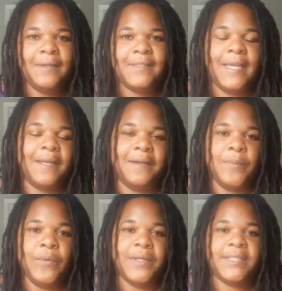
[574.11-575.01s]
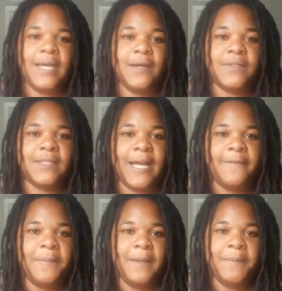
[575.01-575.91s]
take an unborn child's
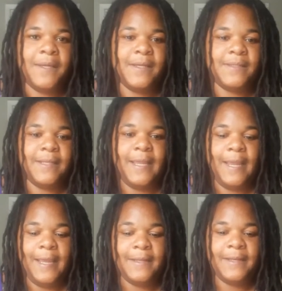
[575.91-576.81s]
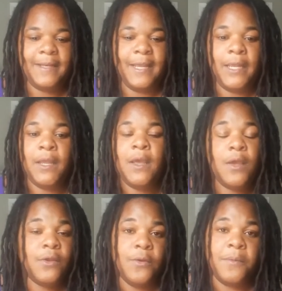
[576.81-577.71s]
life, man, because at the end of the day,
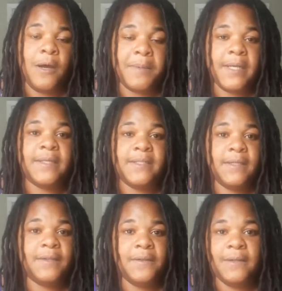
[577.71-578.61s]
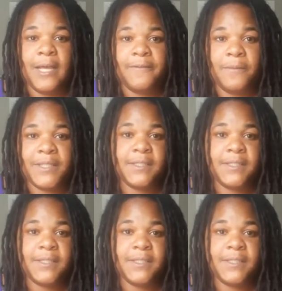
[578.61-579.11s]
your mom could have took your life away.